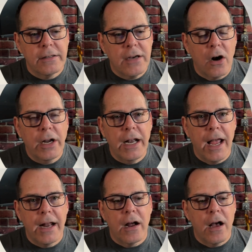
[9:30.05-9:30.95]
target
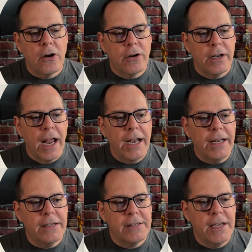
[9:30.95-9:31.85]
at
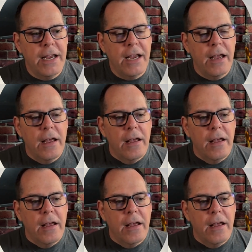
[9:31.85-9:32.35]
190 C.